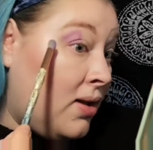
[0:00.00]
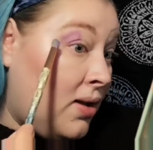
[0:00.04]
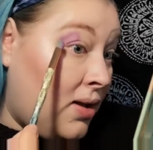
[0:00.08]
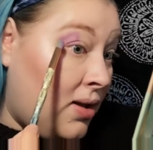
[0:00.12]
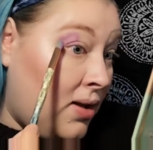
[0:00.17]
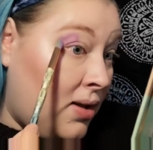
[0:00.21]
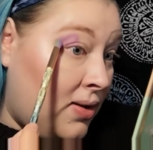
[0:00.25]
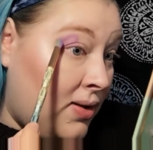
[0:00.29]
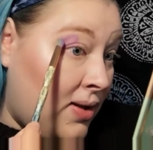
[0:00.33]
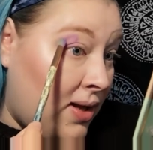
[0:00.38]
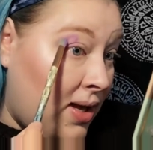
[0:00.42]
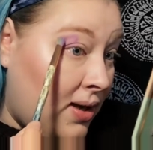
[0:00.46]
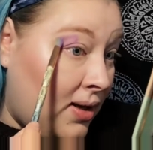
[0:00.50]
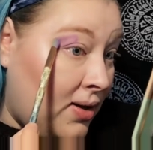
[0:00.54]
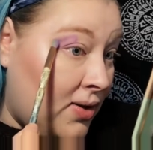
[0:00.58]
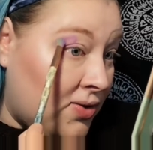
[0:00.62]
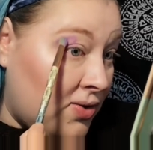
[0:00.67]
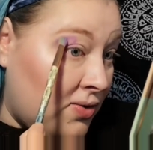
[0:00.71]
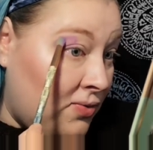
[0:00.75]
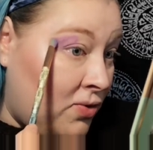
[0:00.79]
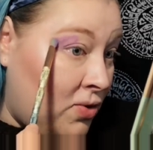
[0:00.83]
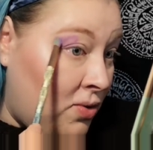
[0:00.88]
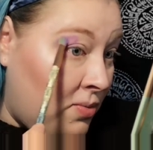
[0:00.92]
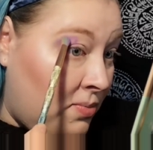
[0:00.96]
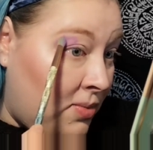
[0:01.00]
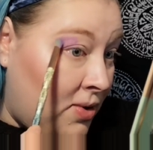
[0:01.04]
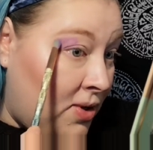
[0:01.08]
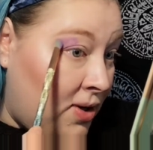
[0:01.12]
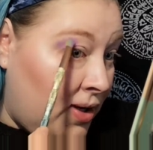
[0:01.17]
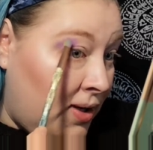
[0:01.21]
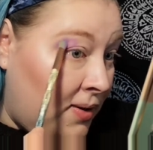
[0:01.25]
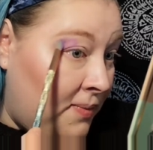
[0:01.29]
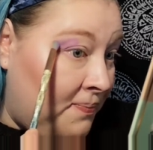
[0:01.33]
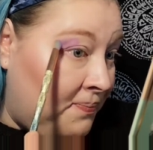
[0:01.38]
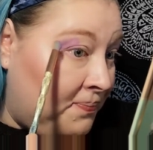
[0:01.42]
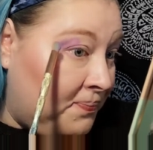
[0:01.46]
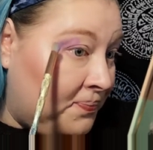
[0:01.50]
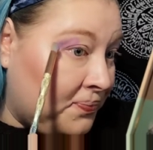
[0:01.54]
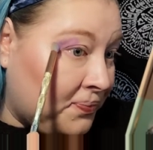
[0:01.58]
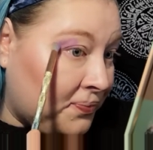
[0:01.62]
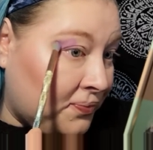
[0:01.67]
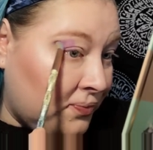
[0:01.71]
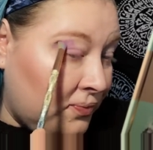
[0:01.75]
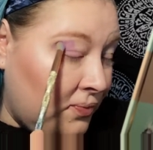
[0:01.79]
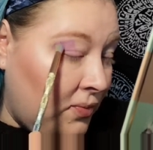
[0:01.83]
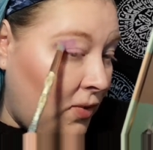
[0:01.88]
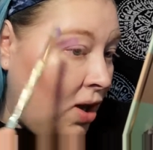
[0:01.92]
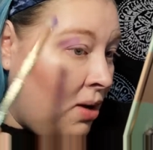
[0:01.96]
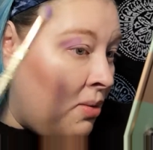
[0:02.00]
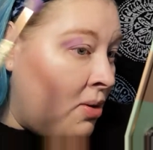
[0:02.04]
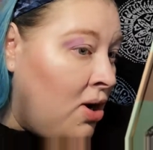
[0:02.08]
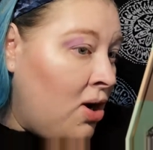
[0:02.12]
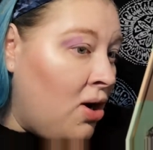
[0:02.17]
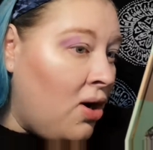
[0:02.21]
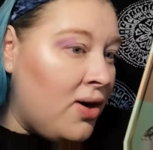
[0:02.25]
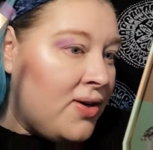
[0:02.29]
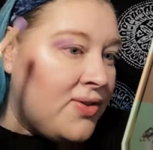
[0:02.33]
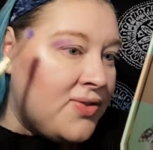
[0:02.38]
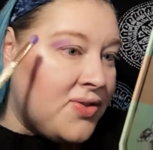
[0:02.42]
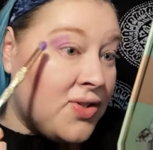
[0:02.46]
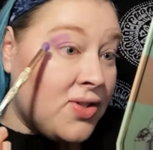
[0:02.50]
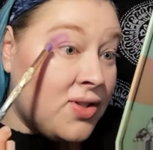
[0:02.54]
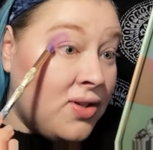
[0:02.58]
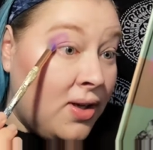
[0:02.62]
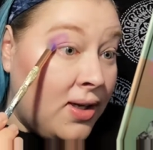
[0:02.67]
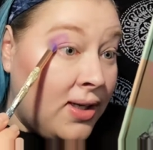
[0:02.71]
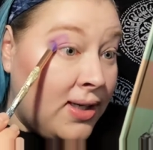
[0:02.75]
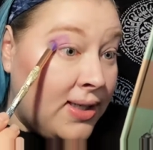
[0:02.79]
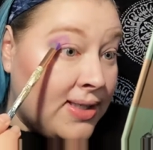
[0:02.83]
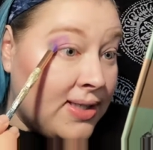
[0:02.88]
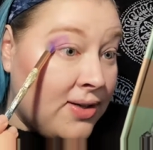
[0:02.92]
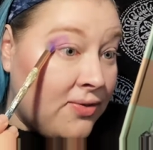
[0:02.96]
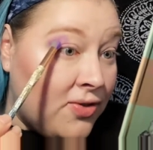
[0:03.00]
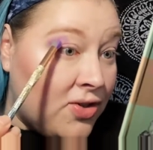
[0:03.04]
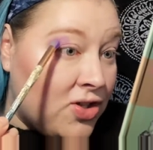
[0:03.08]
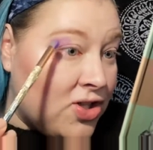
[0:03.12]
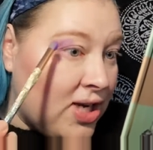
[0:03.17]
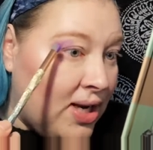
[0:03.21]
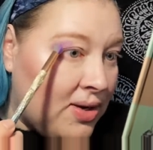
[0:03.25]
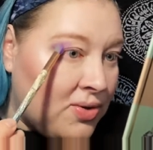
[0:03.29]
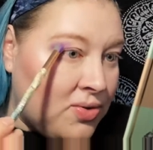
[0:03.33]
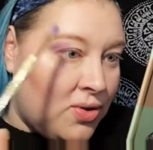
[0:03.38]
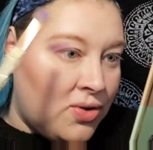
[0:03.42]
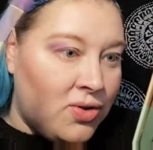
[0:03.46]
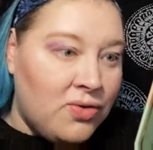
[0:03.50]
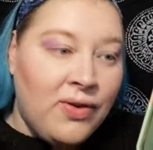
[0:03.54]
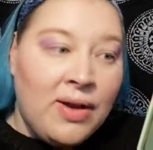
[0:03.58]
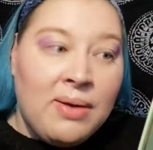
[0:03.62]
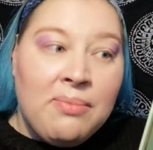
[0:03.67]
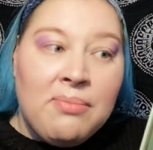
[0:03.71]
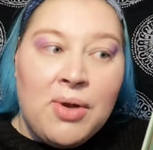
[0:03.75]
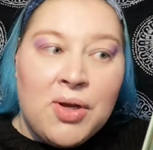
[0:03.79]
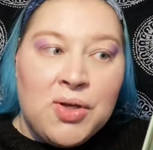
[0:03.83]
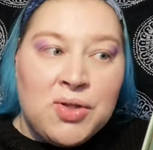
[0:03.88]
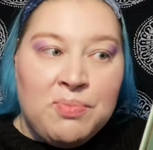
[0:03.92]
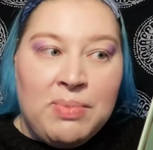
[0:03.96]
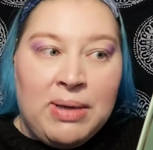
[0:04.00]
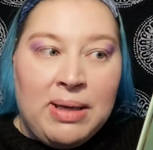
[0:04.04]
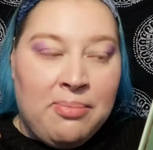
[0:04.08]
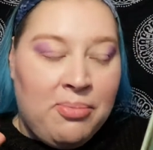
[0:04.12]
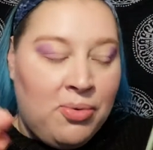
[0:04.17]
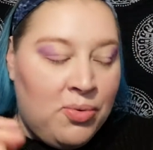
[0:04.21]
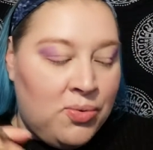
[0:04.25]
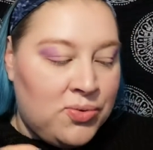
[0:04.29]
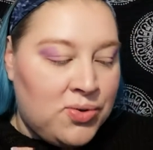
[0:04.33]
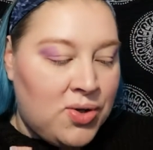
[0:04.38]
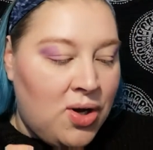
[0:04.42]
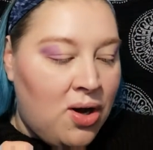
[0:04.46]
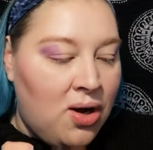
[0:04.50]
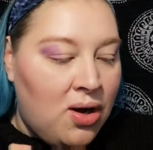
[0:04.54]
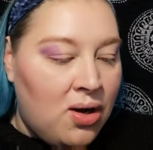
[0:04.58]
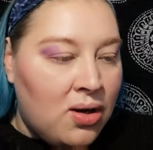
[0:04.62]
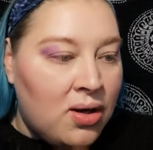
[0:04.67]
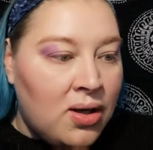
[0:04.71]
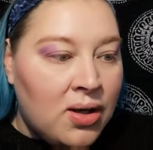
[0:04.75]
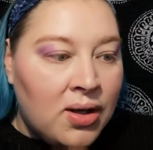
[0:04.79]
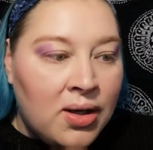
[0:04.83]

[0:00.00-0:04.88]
and then because I've got my eyes are slightly different shapes, so I think most people's are.